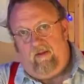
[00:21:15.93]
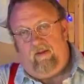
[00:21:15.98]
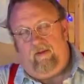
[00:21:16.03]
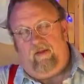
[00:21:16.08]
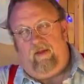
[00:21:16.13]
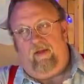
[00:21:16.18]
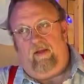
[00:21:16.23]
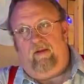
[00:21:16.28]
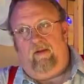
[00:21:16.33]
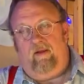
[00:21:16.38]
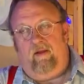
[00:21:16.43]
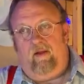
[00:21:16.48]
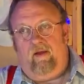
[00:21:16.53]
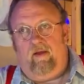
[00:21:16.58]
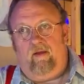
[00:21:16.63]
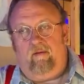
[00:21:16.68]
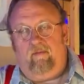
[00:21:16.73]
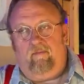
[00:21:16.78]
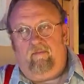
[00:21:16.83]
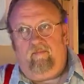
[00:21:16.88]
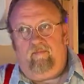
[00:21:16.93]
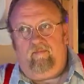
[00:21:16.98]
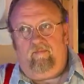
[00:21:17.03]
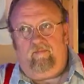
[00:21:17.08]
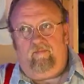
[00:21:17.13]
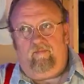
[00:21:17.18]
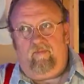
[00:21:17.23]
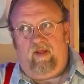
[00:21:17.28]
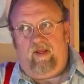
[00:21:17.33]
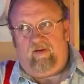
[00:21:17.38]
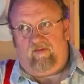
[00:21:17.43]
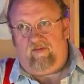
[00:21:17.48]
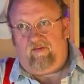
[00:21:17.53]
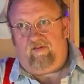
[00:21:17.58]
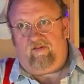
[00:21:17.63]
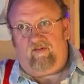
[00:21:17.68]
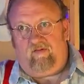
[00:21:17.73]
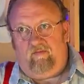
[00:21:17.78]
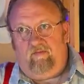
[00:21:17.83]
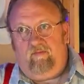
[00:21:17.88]
And uh,
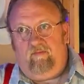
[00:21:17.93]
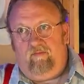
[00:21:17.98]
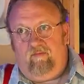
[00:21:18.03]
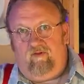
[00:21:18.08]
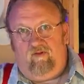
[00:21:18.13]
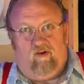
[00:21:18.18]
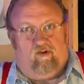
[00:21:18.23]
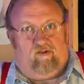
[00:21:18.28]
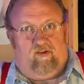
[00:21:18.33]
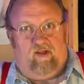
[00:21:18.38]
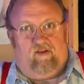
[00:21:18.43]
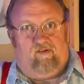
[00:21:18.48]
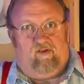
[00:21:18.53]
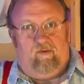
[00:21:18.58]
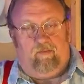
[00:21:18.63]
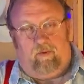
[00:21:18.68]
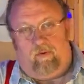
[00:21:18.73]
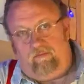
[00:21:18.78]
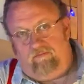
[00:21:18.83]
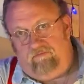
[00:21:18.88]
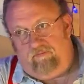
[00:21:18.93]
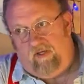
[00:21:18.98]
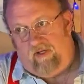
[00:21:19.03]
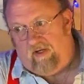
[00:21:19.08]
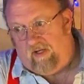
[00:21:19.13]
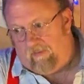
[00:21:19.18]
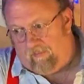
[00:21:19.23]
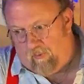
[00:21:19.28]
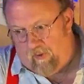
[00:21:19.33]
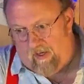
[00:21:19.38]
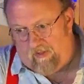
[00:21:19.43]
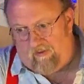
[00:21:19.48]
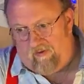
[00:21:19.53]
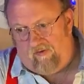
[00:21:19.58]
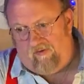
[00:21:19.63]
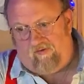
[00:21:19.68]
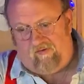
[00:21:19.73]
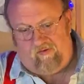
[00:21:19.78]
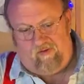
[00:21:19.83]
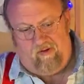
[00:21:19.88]
it's, it's just that simple. You got to
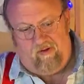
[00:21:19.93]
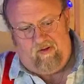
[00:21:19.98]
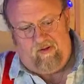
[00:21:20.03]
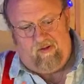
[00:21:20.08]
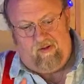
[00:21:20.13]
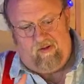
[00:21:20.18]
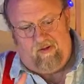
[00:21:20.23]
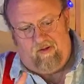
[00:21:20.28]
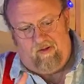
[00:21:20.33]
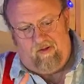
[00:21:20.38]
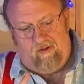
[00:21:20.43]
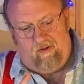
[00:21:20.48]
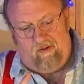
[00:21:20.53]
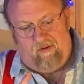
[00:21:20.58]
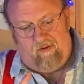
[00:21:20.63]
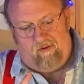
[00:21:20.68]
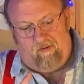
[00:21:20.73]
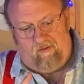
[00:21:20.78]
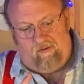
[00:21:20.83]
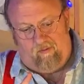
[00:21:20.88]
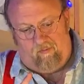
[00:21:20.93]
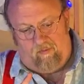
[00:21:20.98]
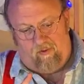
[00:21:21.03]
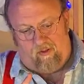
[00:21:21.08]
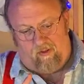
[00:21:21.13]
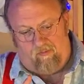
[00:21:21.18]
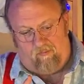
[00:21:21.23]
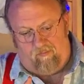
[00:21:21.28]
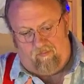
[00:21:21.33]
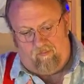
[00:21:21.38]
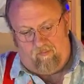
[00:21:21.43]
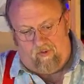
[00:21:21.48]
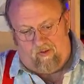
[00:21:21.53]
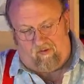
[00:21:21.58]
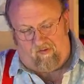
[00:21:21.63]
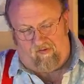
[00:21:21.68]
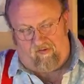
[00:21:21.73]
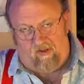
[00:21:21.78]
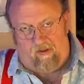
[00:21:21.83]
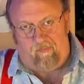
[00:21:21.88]
practice. You've got to
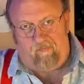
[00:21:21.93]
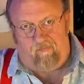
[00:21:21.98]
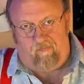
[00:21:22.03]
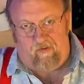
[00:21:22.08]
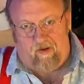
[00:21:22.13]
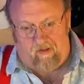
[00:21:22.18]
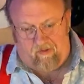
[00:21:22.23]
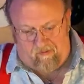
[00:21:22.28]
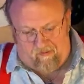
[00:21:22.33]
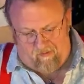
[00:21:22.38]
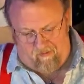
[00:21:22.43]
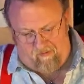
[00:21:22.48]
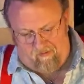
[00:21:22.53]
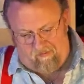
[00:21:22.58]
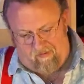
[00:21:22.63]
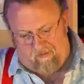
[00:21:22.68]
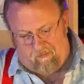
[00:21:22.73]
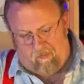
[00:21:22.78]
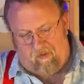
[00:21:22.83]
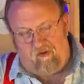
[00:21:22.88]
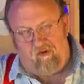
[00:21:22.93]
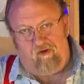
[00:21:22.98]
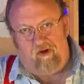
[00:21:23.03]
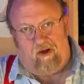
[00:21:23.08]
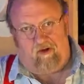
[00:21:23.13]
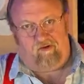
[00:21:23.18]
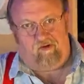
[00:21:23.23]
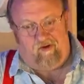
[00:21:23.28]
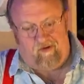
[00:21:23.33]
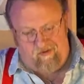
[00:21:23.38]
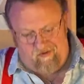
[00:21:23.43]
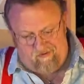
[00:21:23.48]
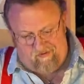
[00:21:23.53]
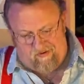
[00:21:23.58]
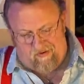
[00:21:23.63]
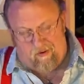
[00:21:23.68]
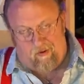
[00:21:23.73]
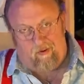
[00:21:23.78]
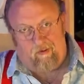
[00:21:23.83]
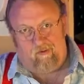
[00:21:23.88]
accept failure and rejection
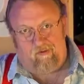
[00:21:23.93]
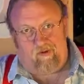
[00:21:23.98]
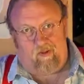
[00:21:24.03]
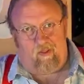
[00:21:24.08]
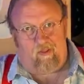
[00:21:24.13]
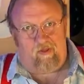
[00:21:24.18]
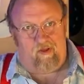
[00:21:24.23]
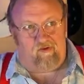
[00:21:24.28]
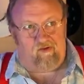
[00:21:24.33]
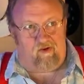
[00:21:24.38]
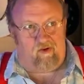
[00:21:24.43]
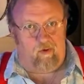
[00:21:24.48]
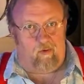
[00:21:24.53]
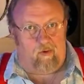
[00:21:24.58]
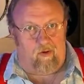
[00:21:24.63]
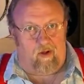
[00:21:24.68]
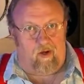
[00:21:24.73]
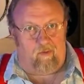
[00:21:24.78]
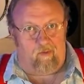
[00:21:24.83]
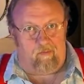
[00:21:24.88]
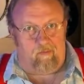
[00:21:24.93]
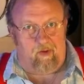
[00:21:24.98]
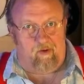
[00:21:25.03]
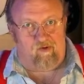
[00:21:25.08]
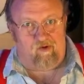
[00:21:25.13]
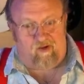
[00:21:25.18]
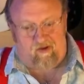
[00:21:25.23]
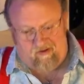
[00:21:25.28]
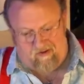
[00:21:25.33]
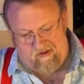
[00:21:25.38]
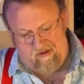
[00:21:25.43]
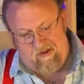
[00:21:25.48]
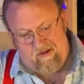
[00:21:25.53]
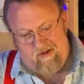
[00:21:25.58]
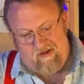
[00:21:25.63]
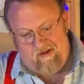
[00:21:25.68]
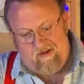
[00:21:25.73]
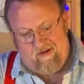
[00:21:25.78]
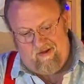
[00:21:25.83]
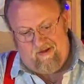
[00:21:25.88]
and all those other things that go along with music.
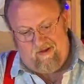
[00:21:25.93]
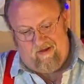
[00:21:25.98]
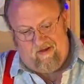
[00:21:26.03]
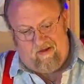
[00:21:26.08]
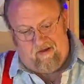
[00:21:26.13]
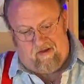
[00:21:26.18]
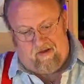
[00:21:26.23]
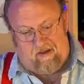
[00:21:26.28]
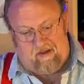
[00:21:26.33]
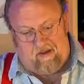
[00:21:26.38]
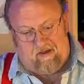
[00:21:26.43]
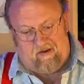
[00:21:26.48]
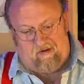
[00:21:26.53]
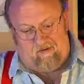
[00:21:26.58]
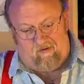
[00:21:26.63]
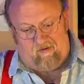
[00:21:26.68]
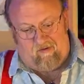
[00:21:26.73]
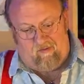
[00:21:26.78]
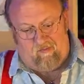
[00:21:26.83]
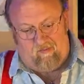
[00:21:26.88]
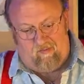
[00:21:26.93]
And